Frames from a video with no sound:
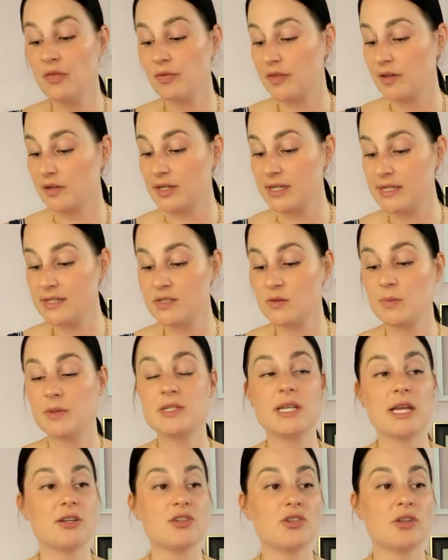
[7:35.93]
There is
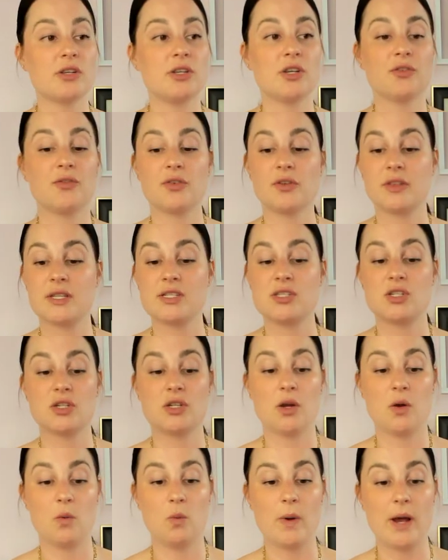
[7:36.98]
potential here for this to
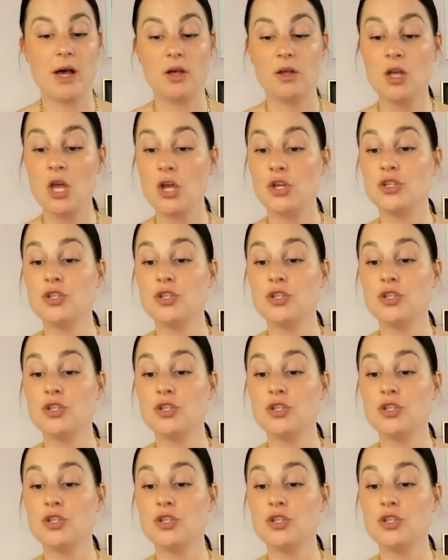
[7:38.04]
go well.